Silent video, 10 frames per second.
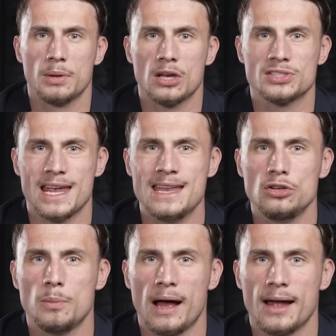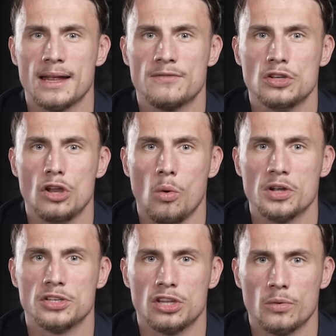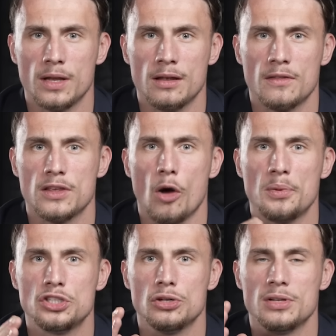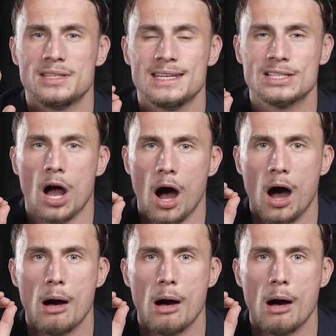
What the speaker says: Because in Dubai, if you know what you're doing, the opportunities are